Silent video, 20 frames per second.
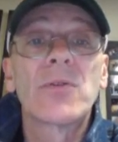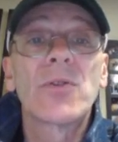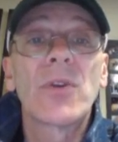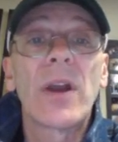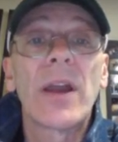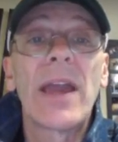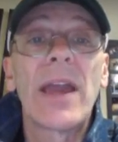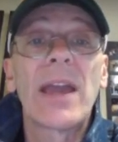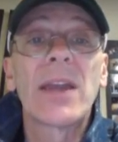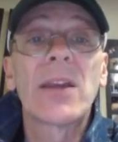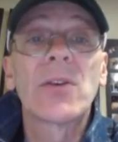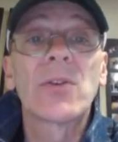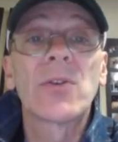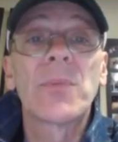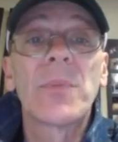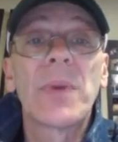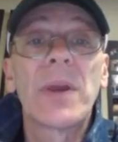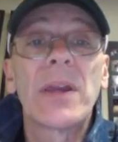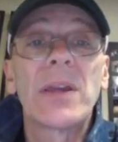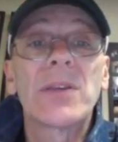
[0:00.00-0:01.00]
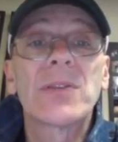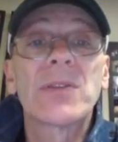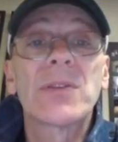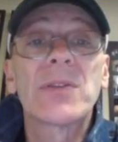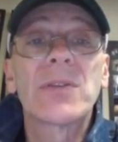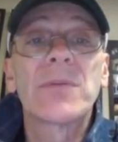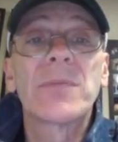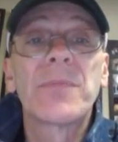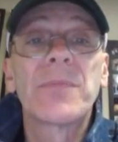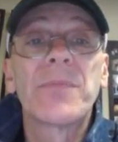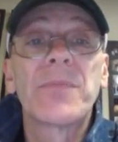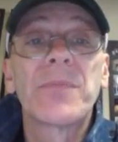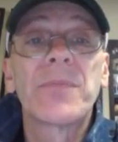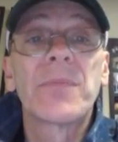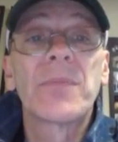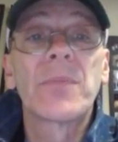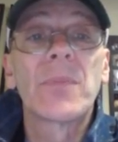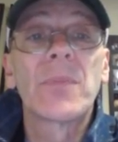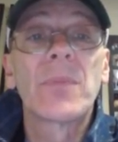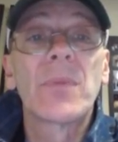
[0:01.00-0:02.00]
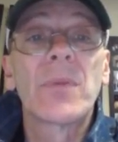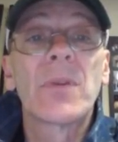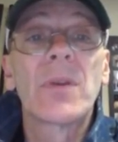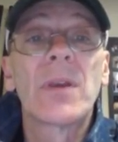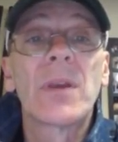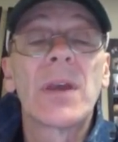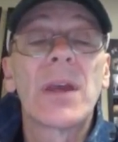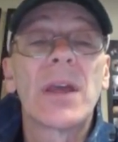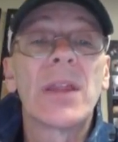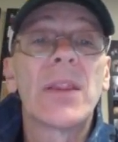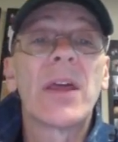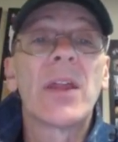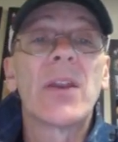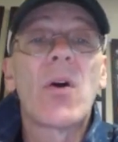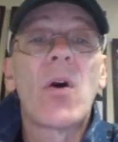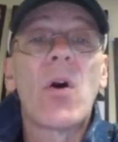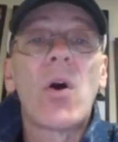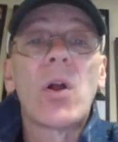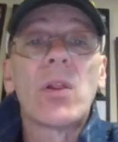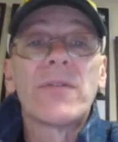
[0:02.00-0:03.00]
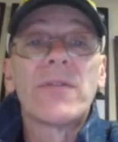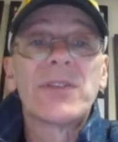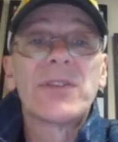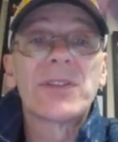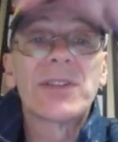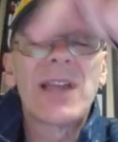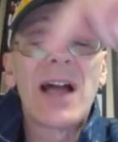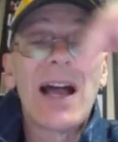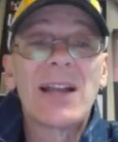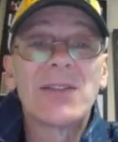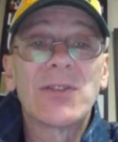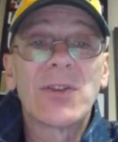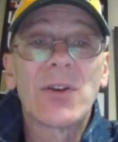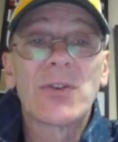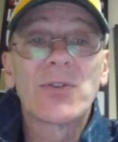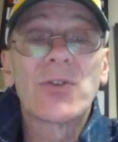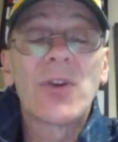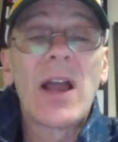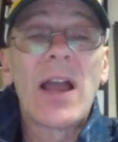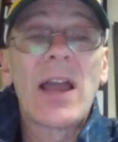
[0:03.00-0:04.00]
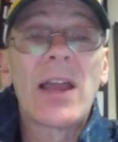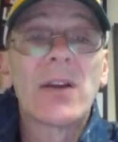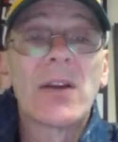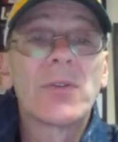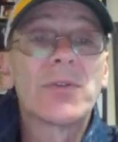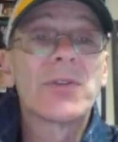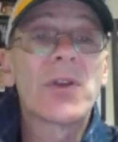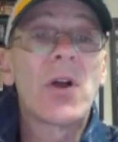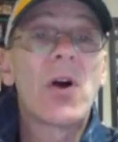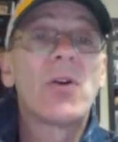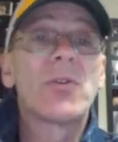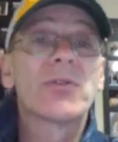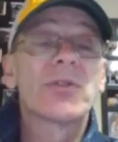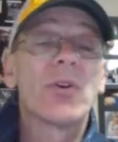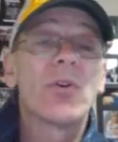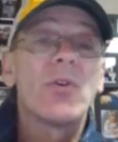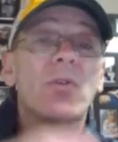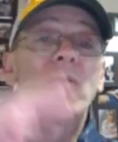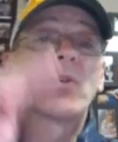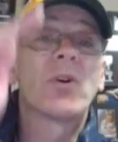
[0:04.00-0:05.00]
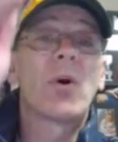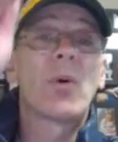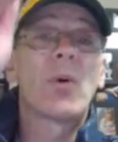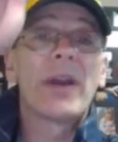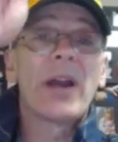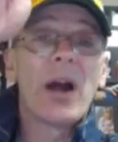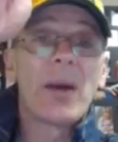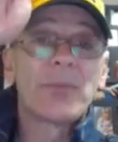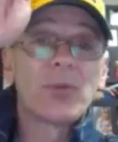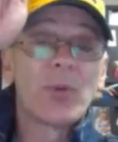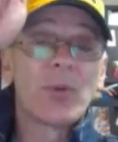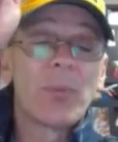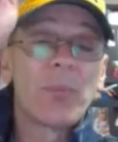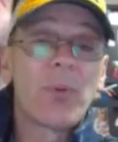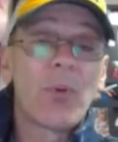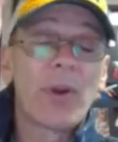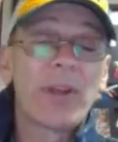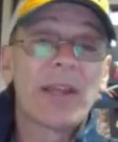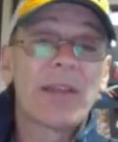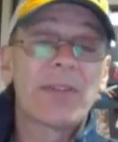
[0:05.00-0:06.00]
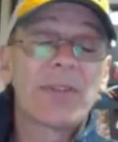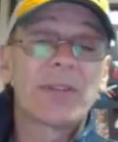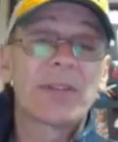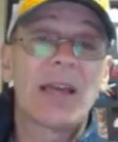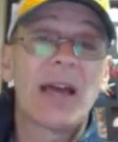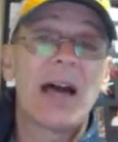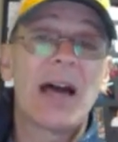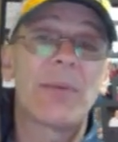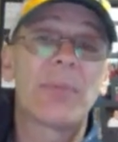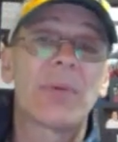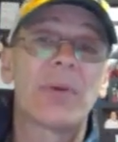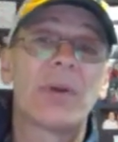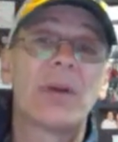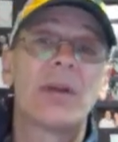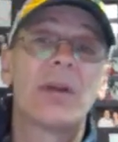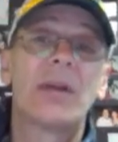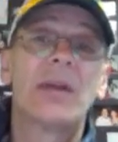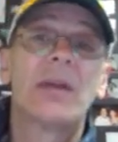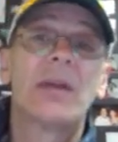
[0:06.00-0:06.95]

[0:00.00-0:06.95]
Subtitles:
Triangular base, and then all of the sides are triangles, also going up to a point at the top.